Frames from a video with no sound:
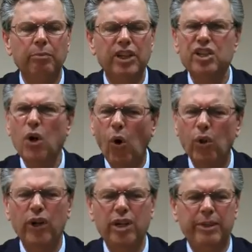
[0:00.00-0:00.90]
But just
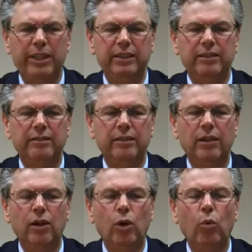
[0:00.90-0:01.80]
hold on a minute.
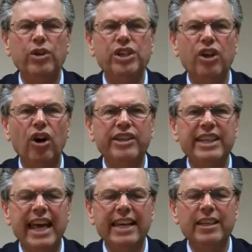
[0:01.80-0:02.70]
Was it not
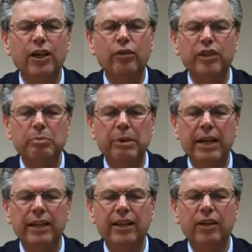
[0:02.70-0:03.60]
debt and
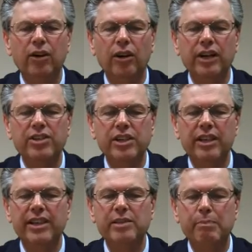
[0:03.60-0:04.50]
overspending that got us
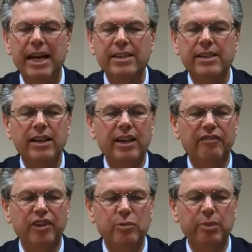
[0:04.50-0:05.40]
in this mess in the
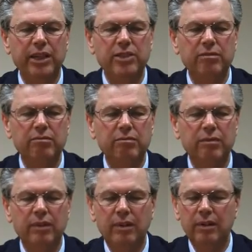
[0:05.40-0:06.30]
first place?
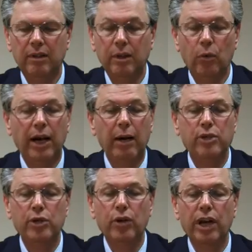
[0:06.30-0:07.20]
When I
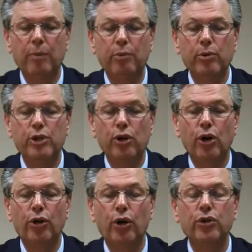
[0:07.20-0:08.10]
was growing up, I was
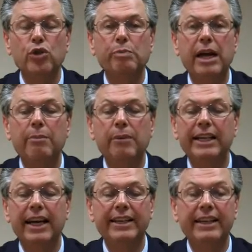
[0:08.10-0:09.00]
taught not to spend
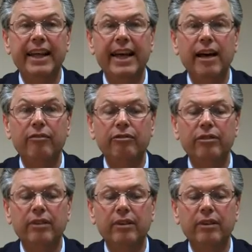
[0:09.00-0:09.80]
money I didn't have.